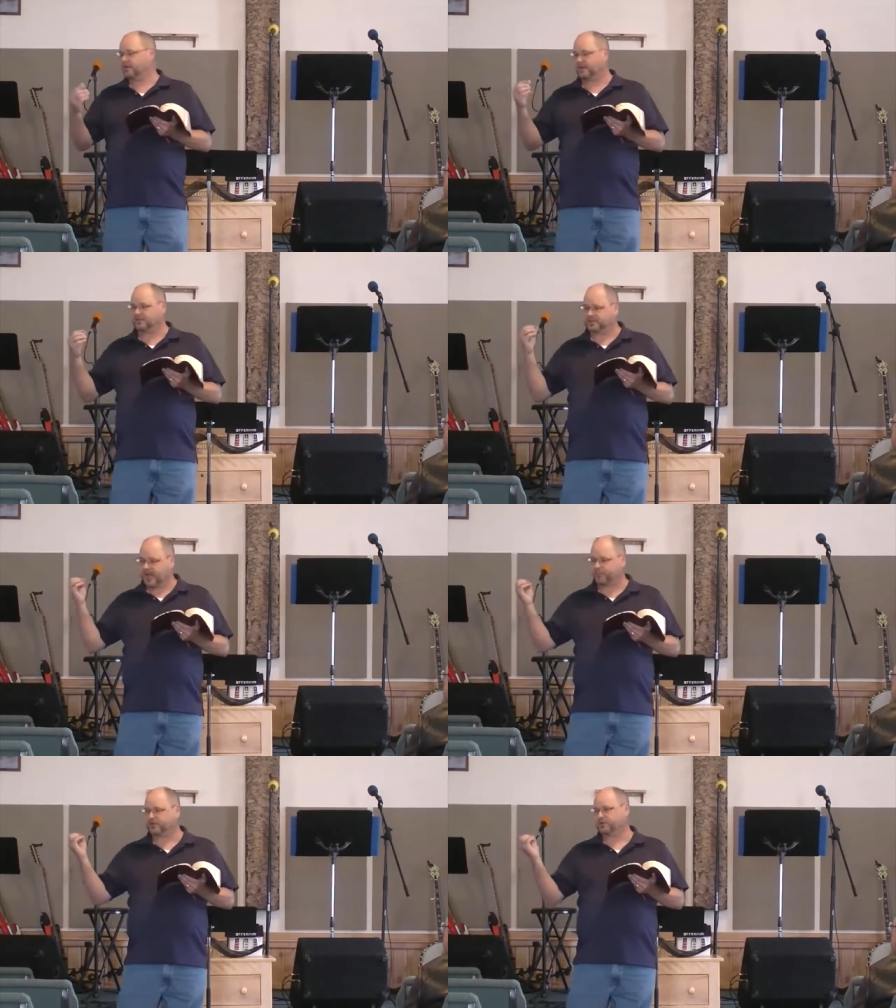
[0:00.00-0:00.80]
That doesn't
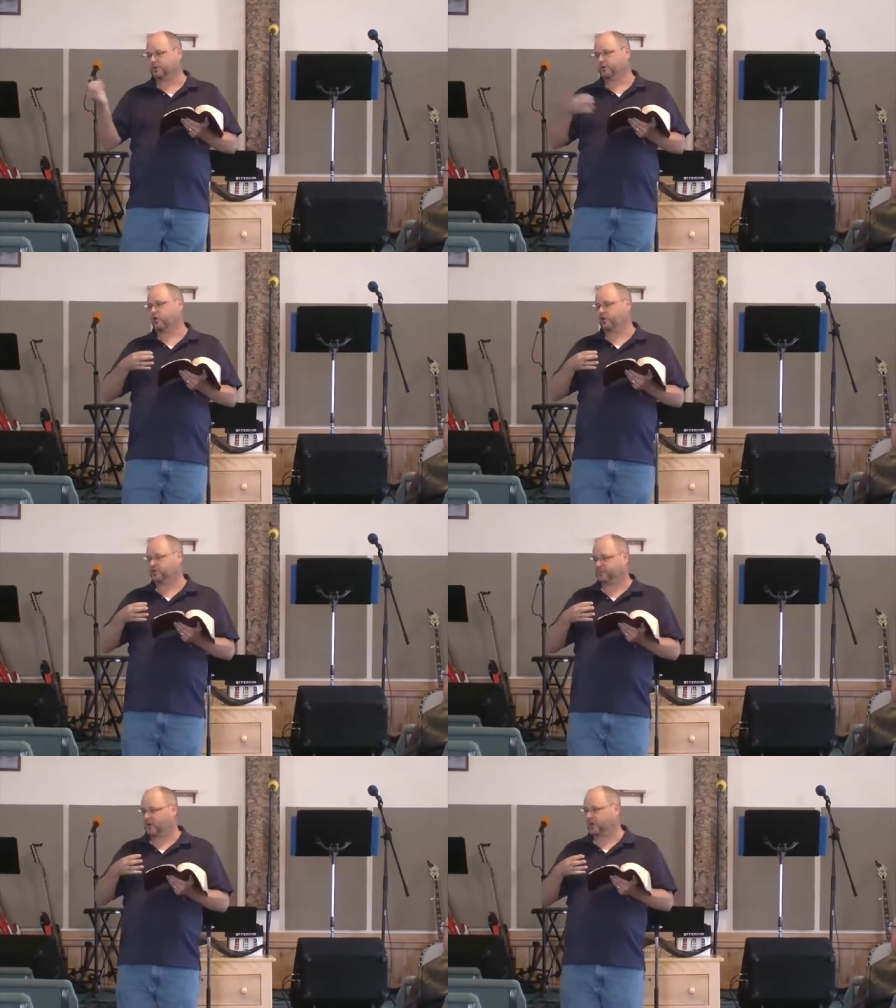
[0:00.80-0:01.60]
happen until the
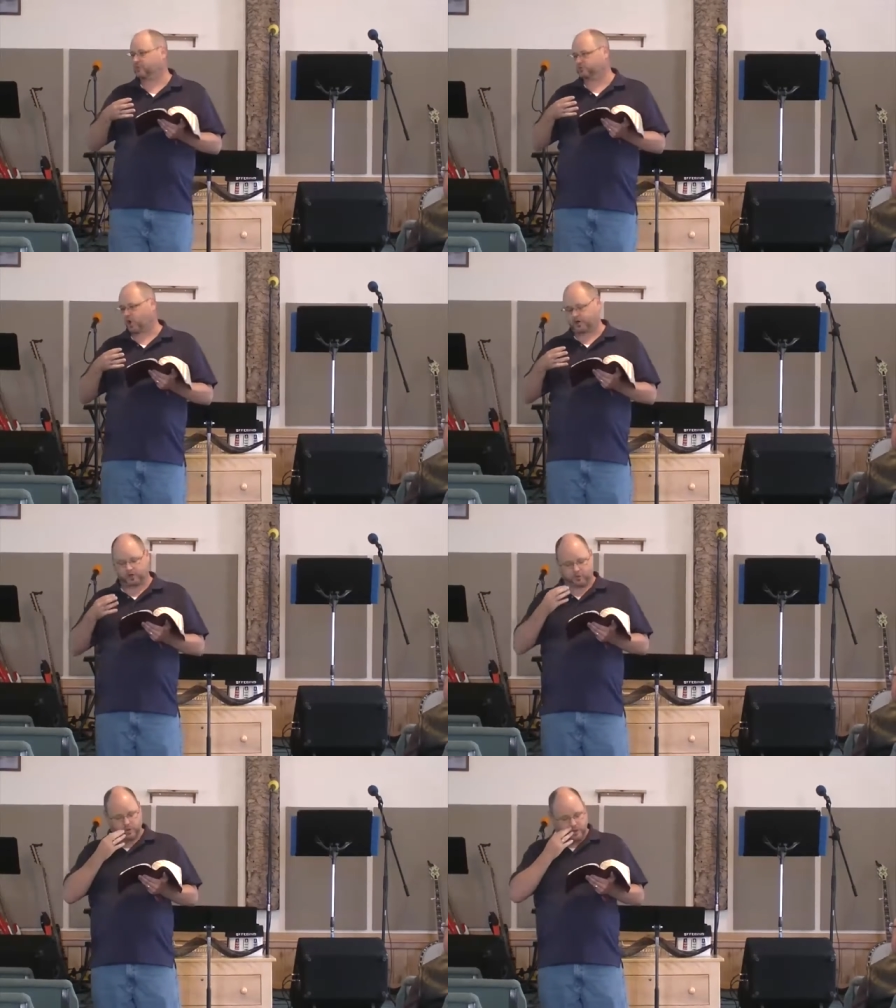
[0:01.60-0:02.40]
Holy Spirit comes
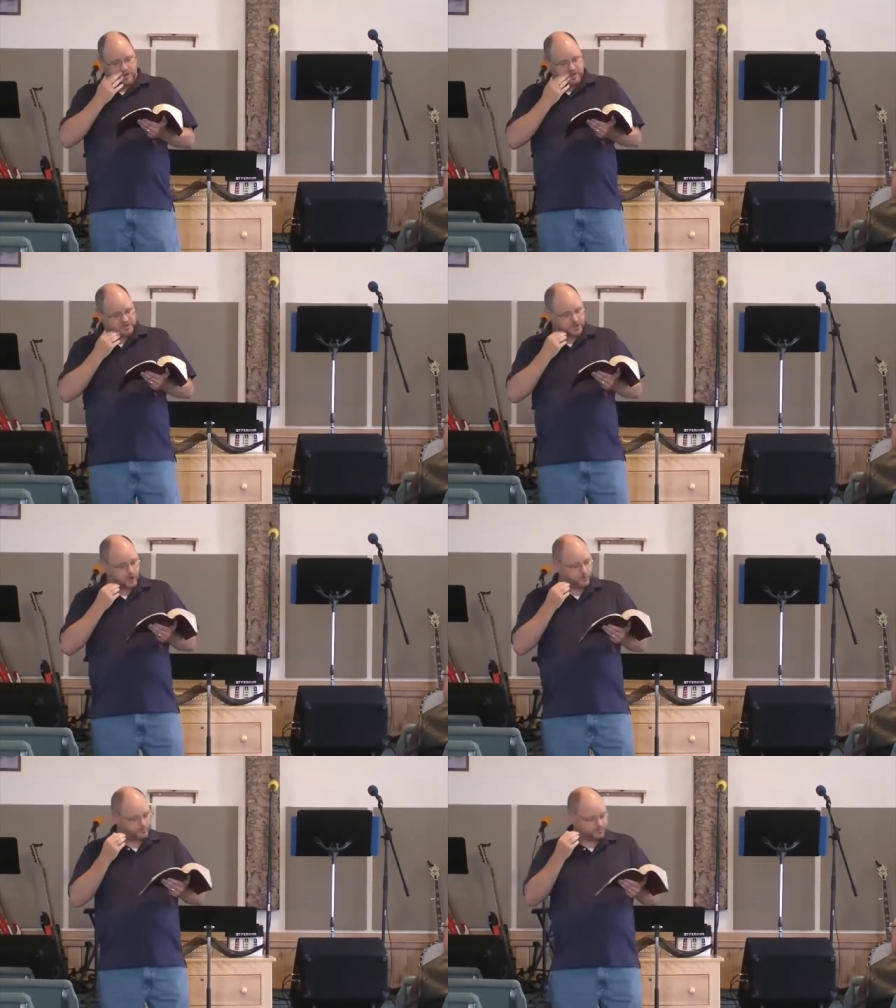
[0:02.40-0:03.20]
on you.
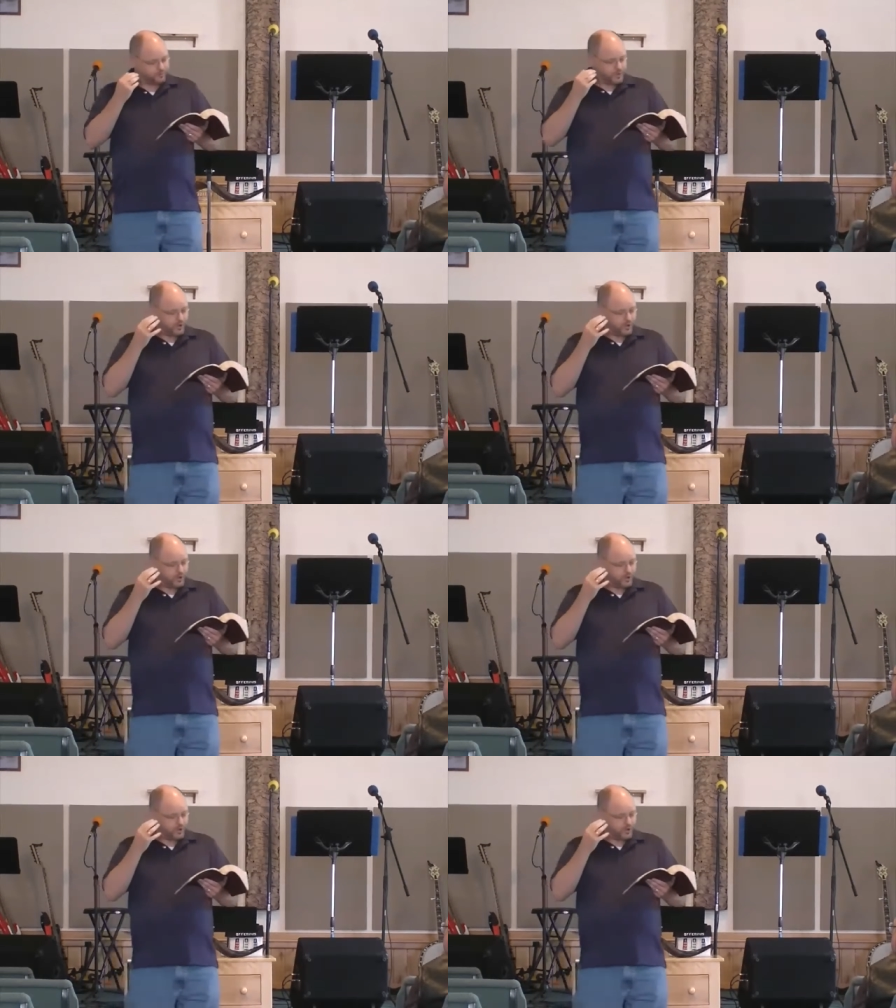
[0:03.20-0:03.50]
So